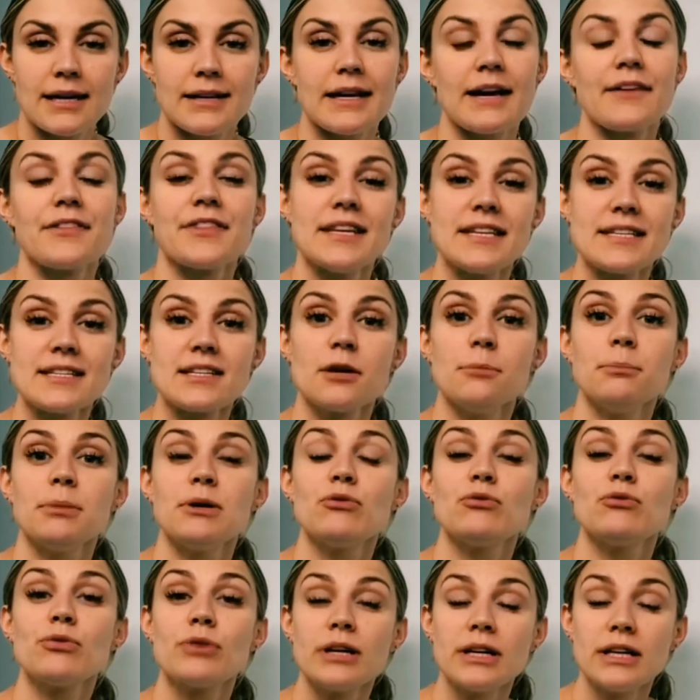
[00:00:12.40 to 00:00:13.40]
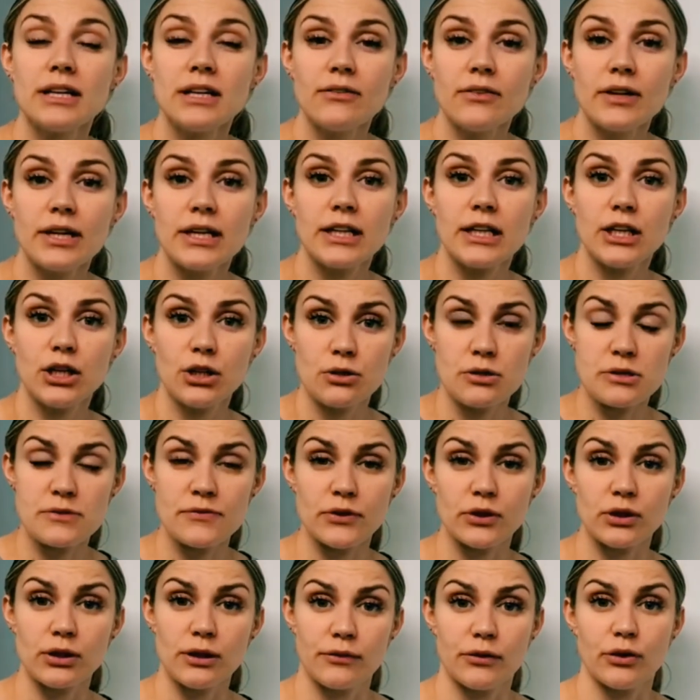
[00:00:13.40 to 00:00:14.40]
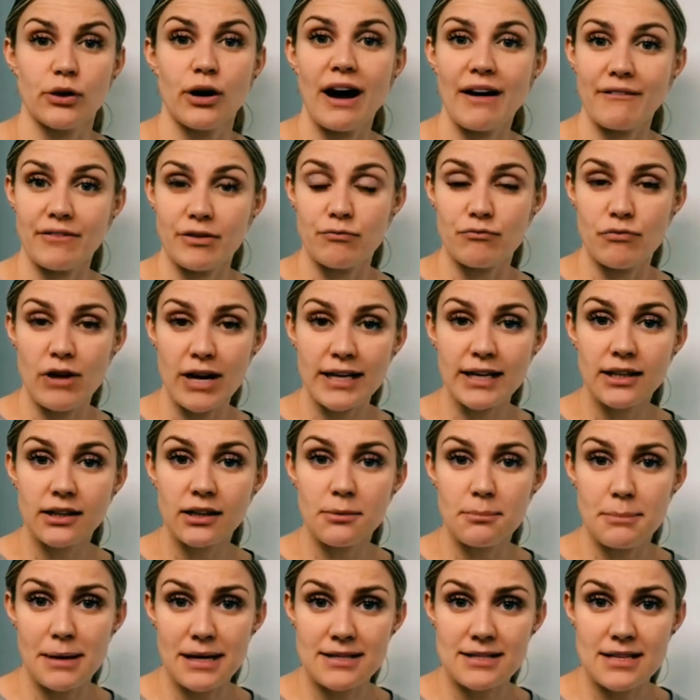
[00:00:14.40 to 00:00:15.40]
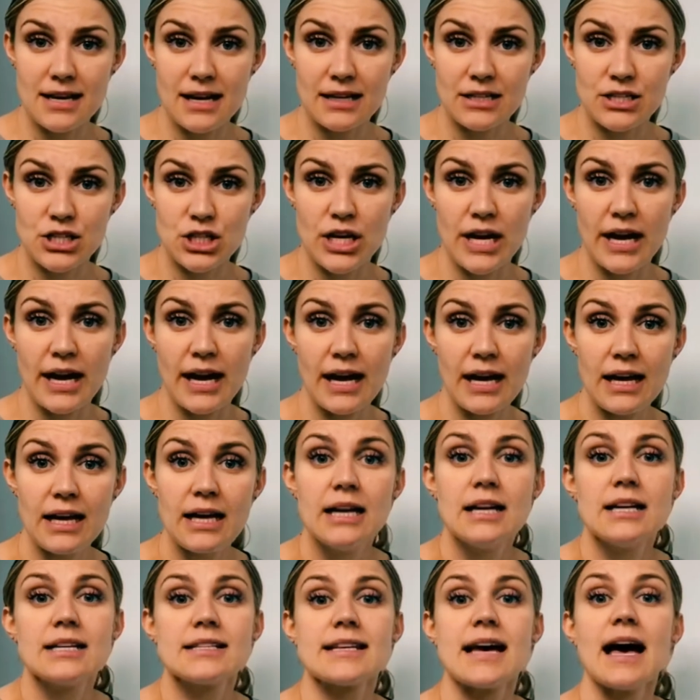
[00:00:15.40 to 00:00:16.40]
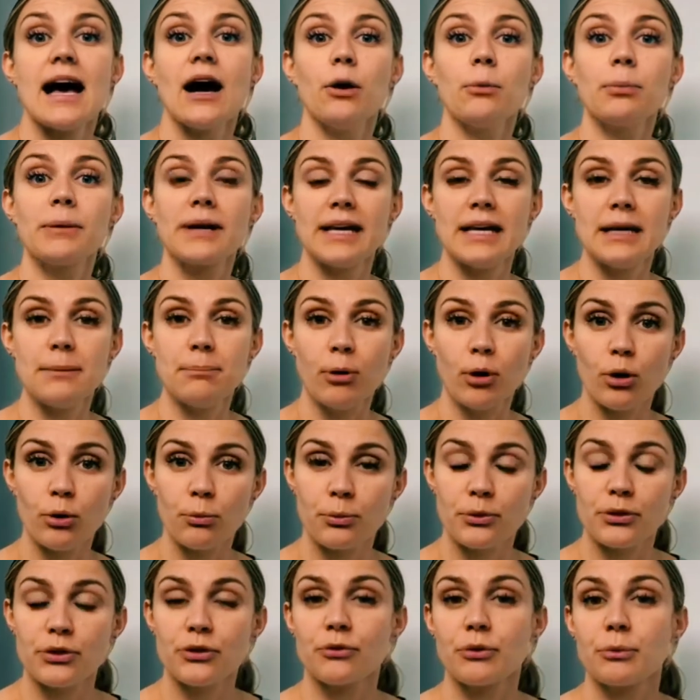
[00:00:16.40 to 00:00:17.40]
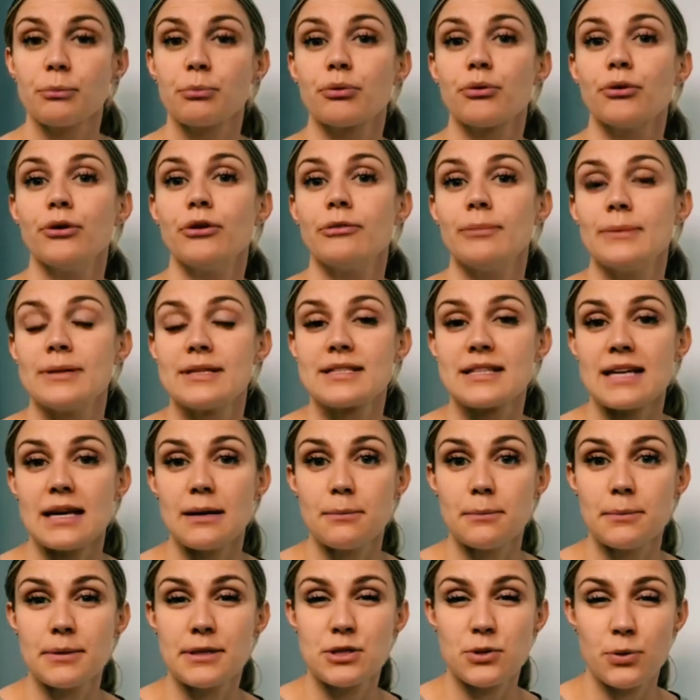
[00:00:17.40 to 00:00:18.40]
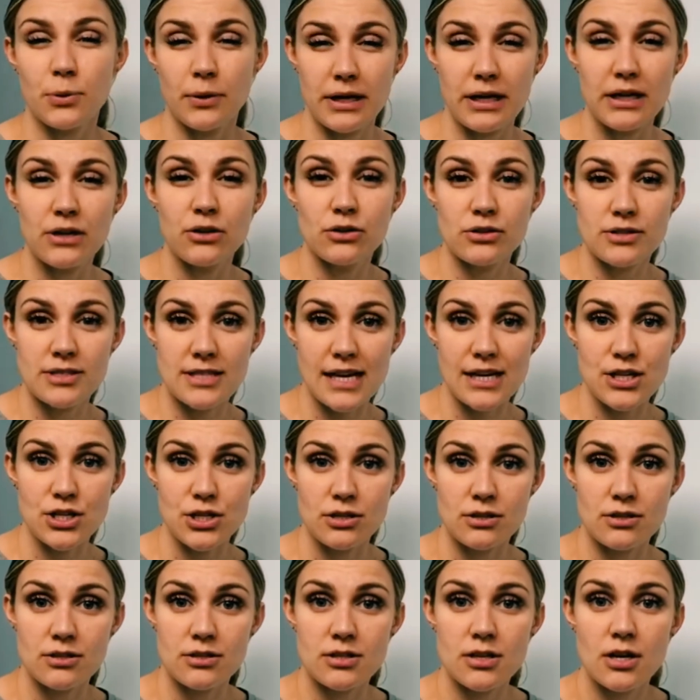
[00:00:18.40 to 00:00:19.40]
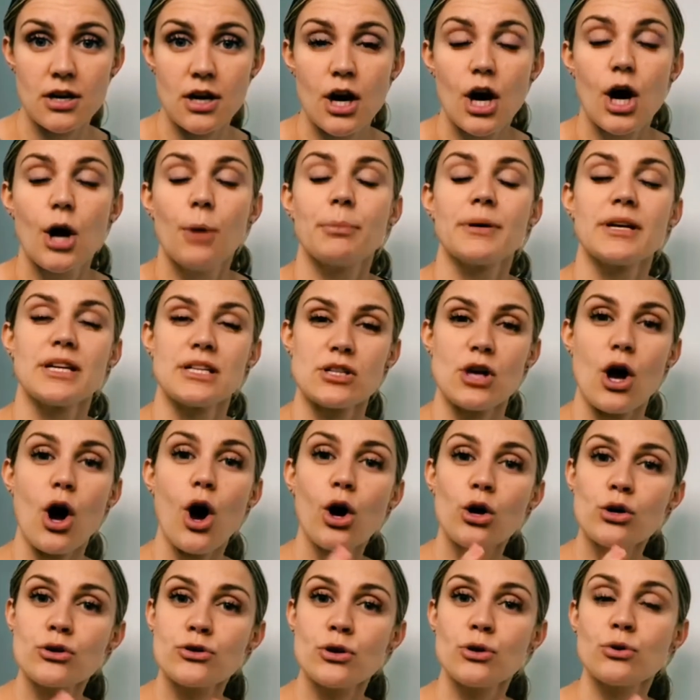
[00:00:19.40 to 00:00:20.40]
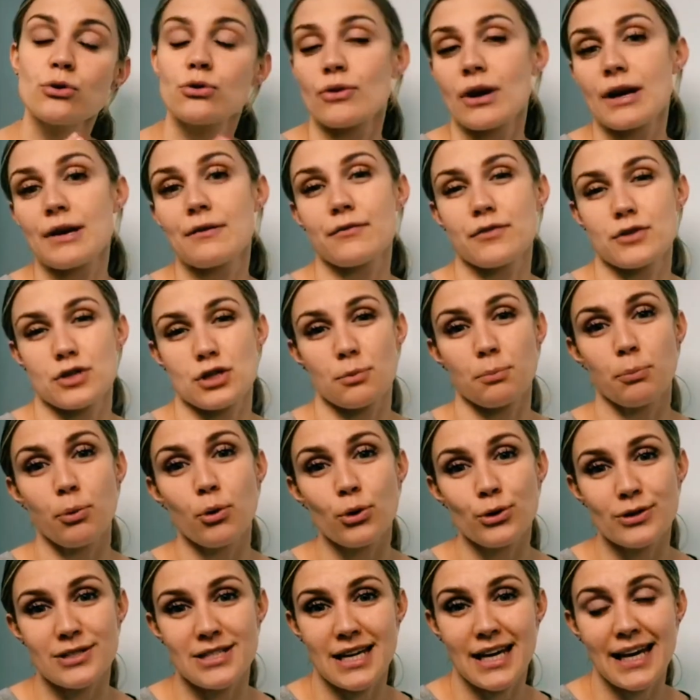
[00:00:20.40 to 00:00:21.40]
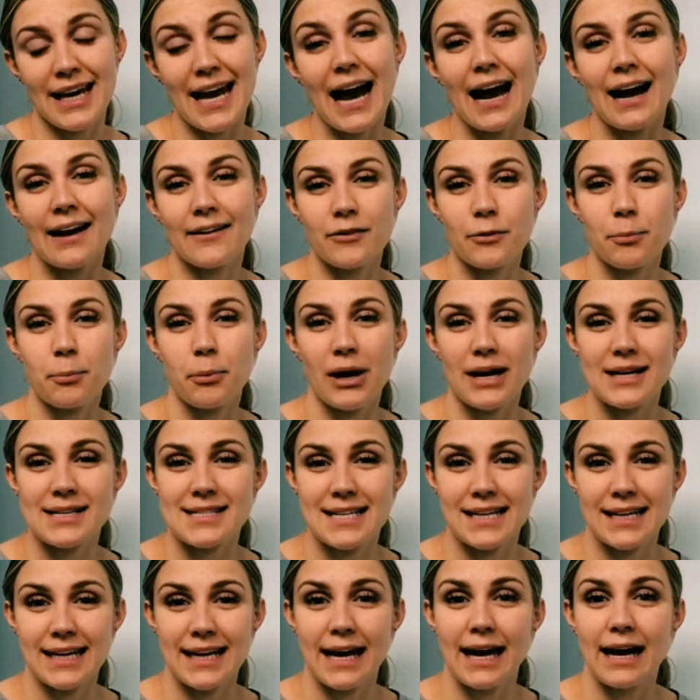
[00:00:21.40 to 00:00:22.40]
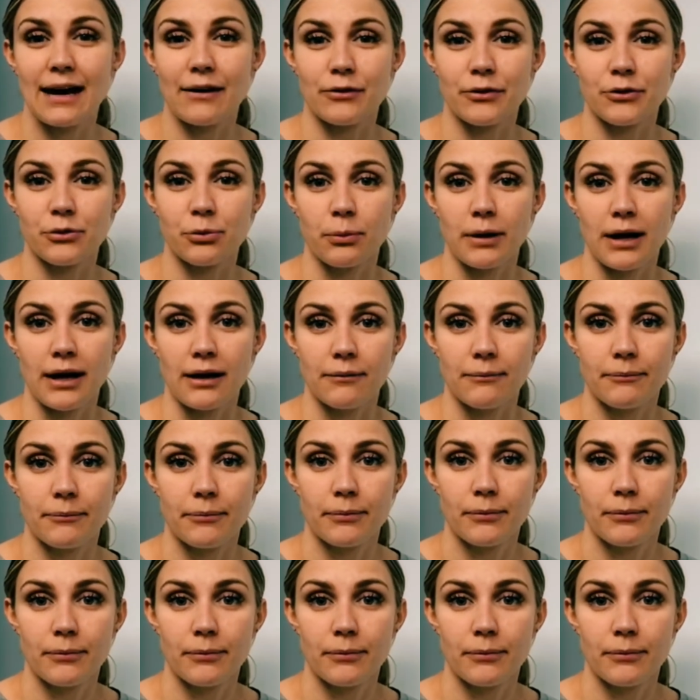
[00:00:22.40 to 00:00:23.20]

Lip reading: Now this can be really useful if you're having regular massage care to help keep up with your improvements in between your sessions, but it's also great for supporting chiropractic care as well.